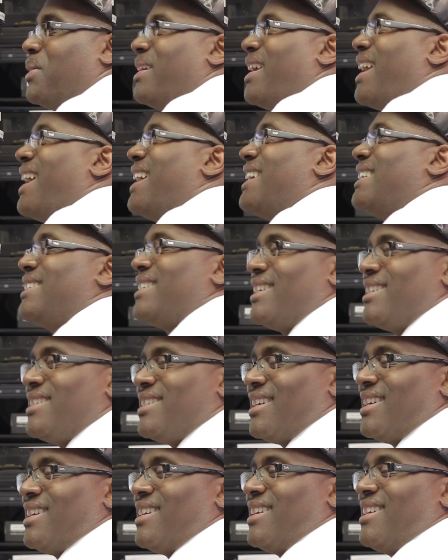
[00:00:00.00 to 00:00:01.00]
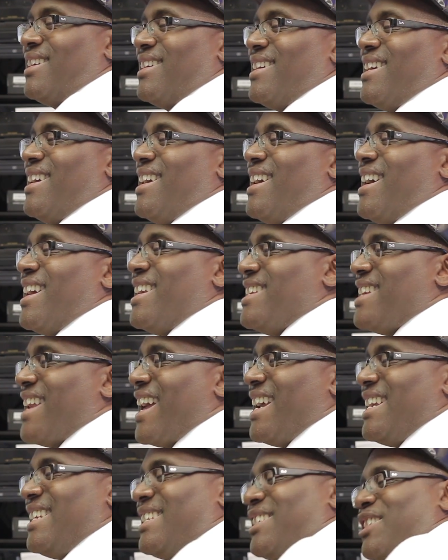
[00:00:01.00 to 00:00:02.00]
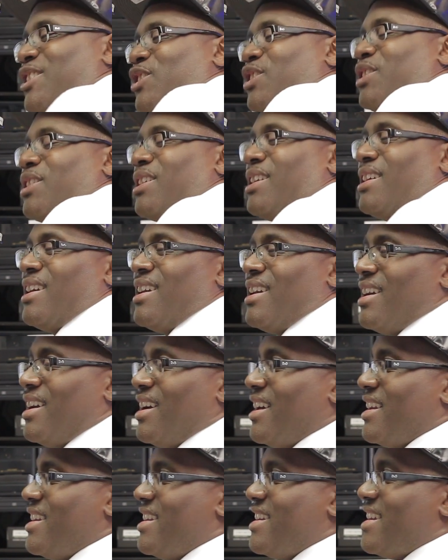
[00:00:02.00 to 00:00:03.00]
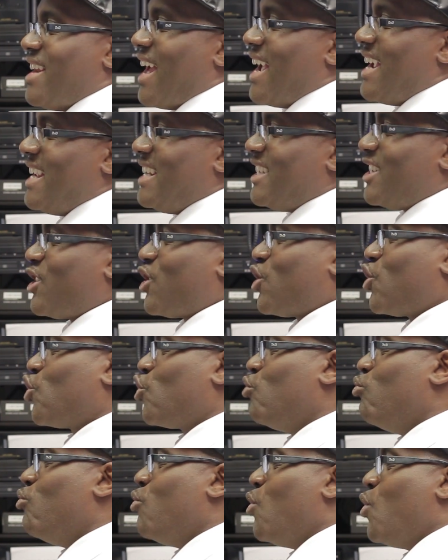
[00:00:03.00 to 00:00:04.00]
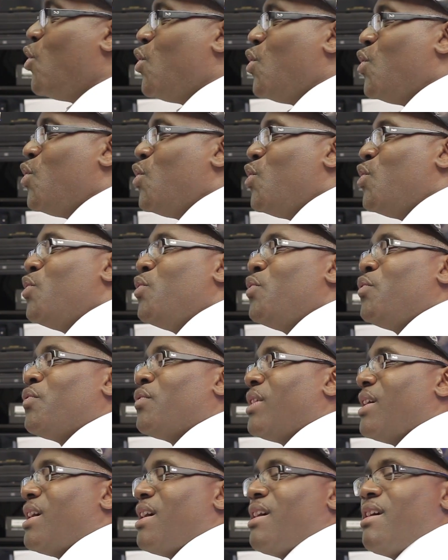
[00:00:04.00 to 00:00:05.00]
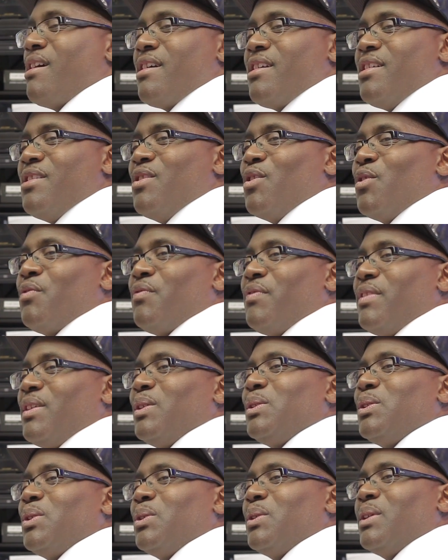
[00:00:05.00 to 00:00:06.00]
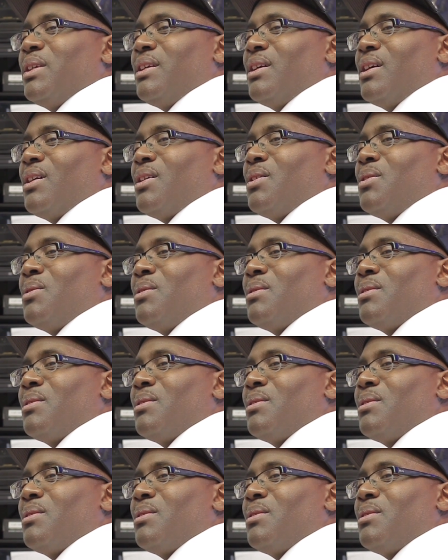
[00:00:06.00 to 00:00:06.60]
It has such a a nice, a nice smooth, you know, feel to it, yo.